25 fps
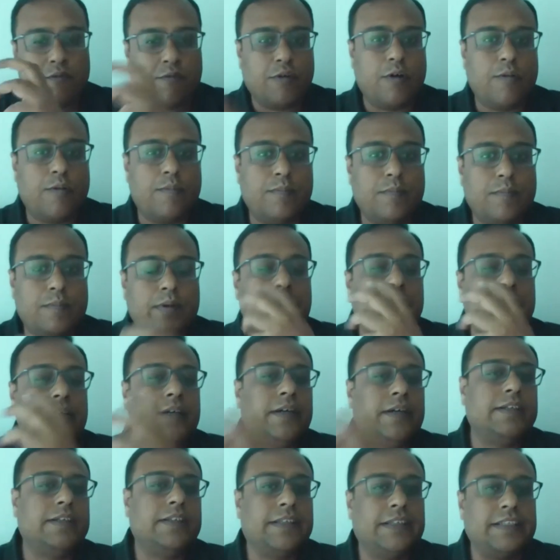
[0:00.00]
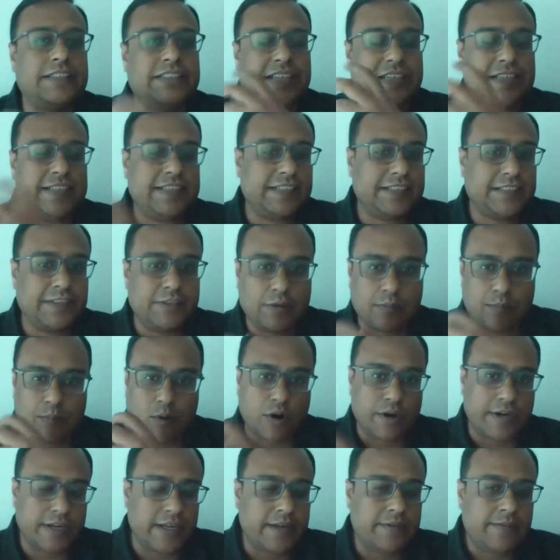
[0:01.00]
from the changes in your
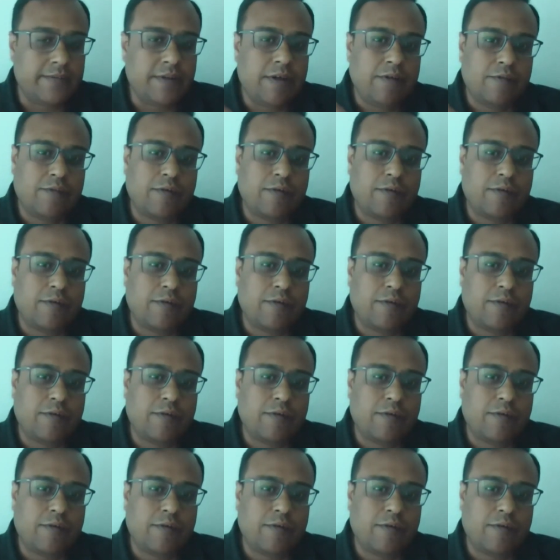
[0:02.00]
body,